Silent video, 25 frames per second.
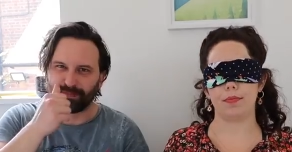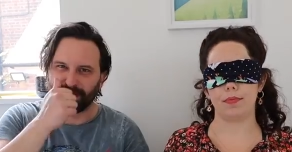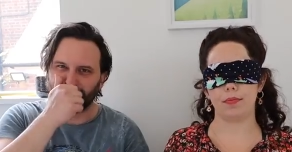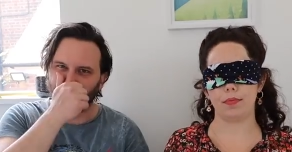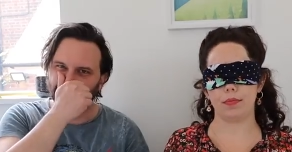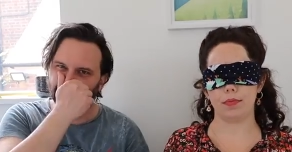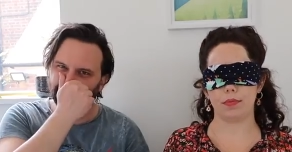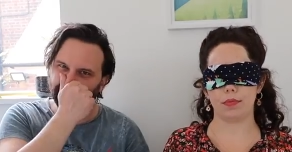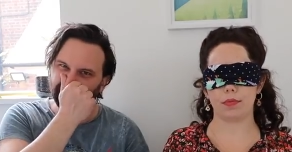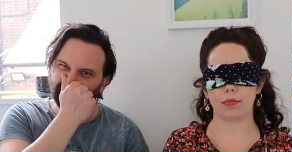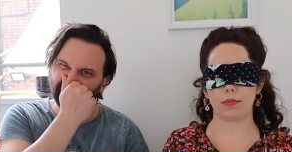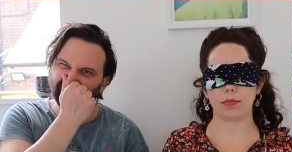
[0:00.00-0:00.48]

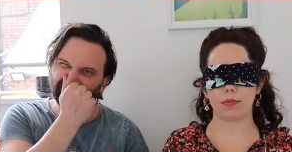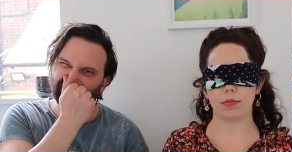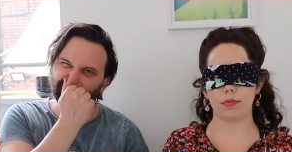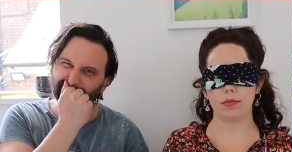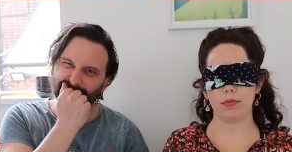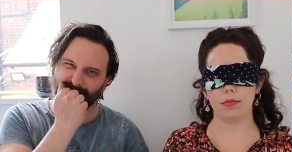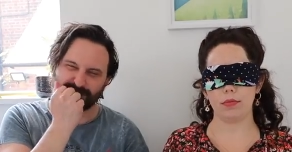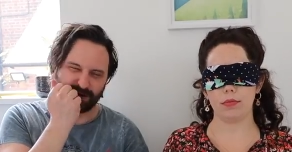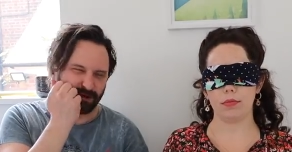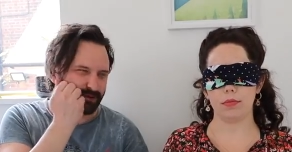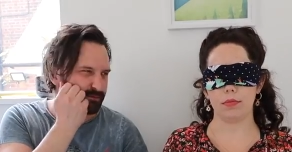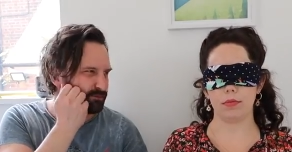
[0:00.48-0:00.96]
Speaker 1: me the real
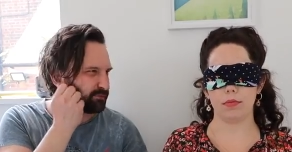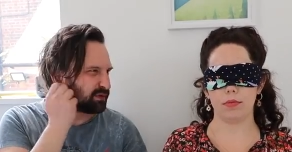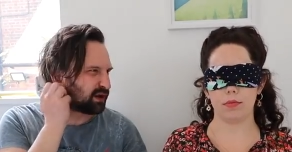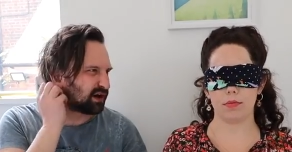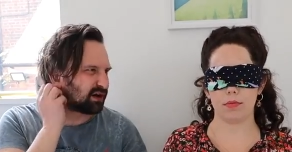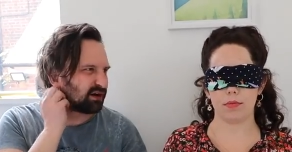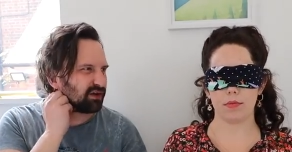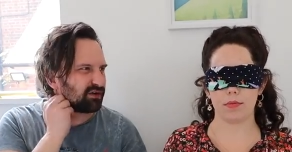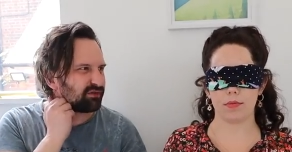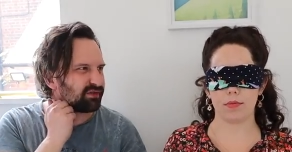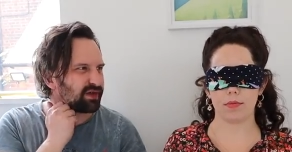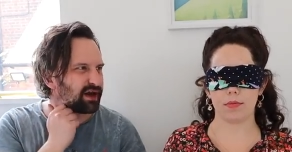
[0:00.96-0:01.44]
strong
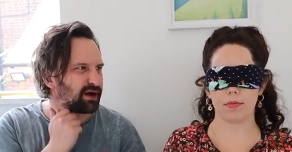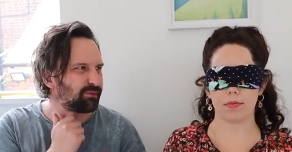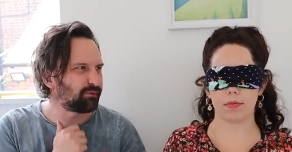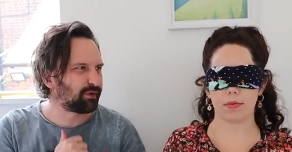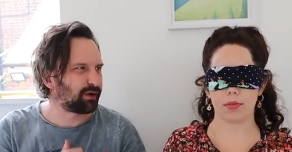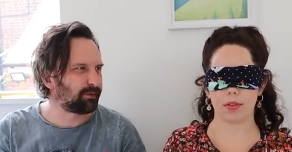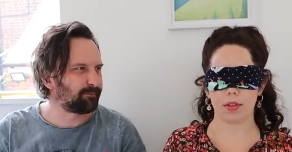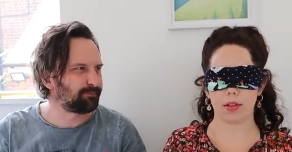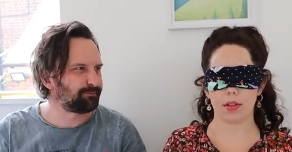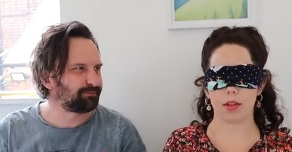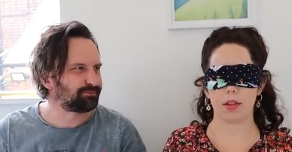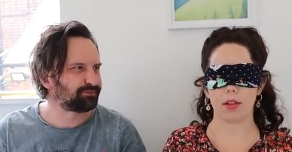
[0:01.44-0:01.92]
part of
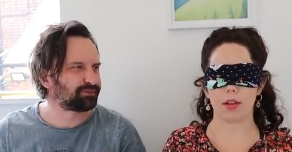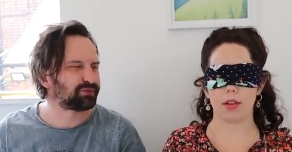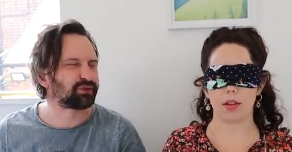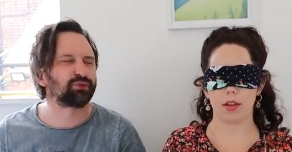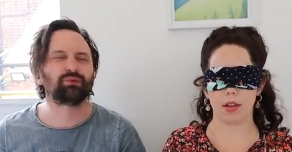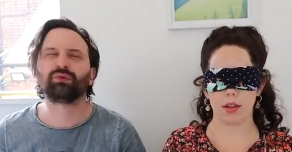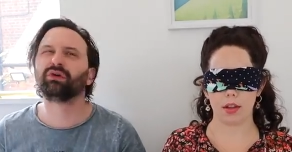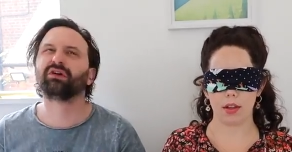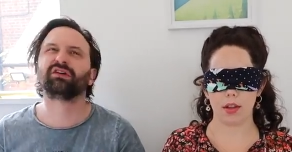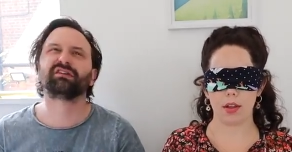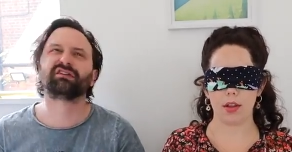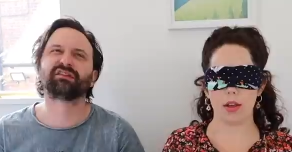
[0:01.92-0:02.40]
that one
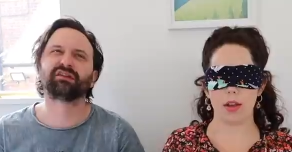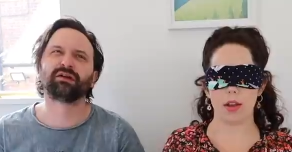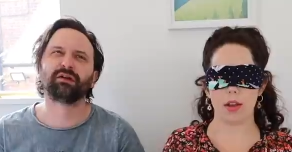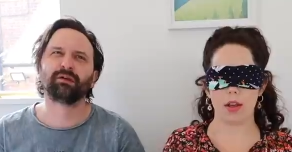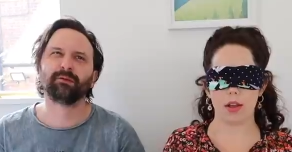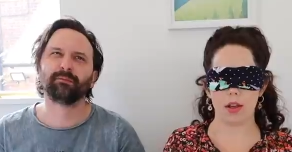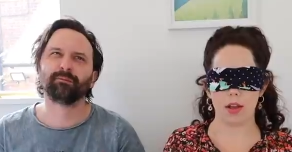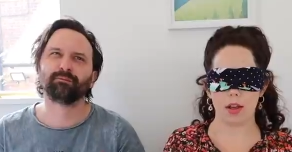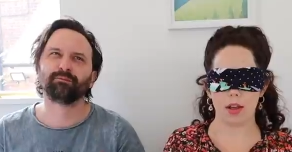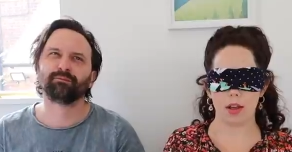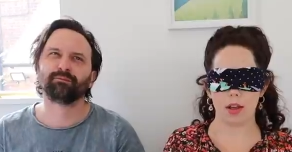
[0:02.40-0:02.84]
was